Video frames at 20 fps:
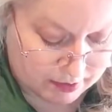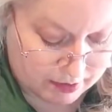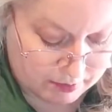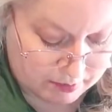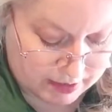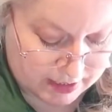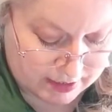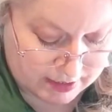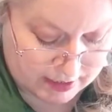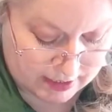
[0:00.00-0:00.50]
the
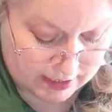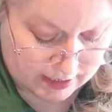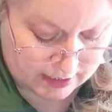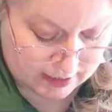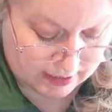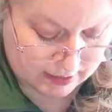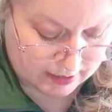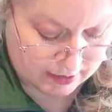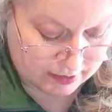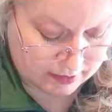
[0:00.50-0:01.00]
best
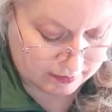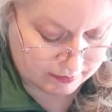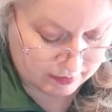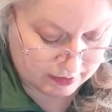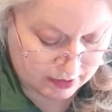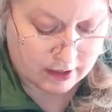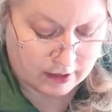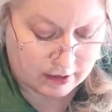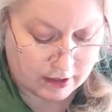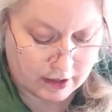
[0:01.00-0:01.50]
idea.
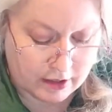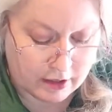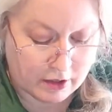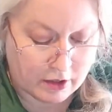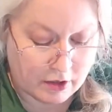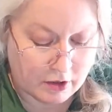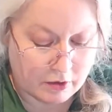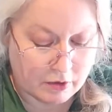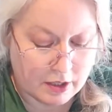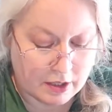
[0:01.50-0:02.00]
I'm going to
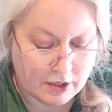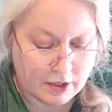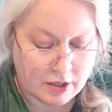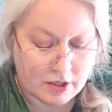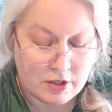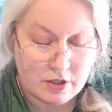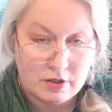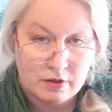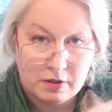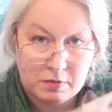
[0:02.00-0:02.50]
go run to
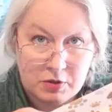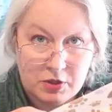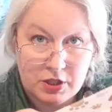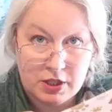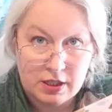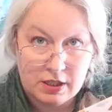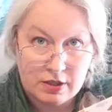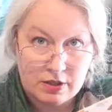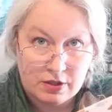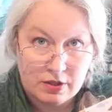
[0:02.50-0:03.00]
the sewing
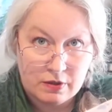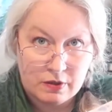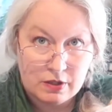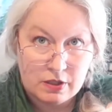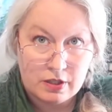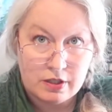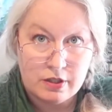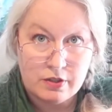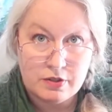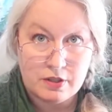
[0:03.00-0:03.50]
machine and sew this
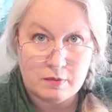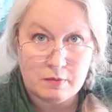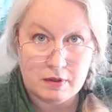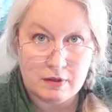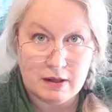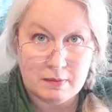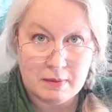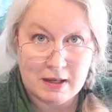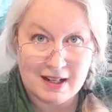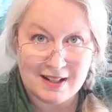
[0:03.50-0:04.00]
close. I'll be
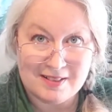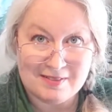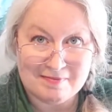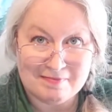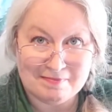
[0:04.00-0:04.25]
right back.